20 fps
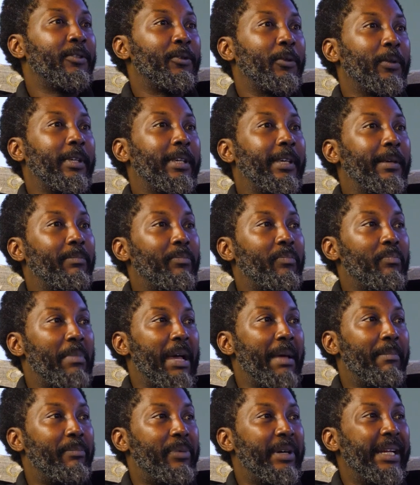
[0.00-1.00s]
to keep
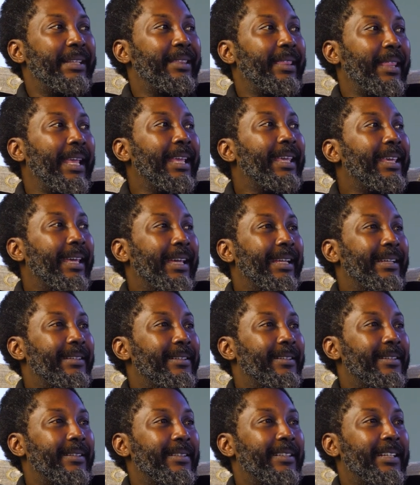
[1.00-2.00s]
my brain
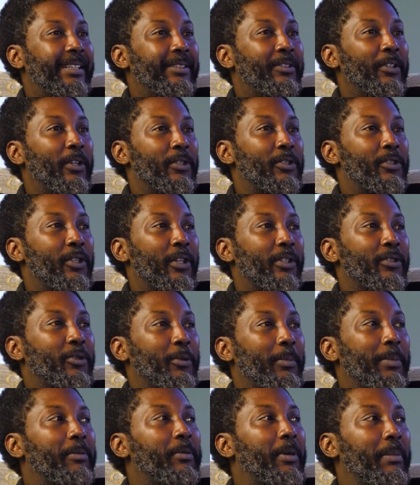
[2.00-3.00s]
thinking and not just
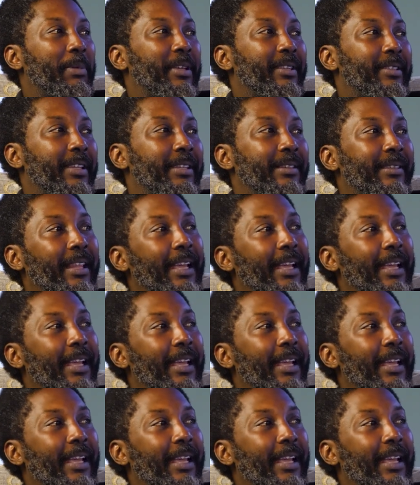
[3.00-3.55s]
to be repeating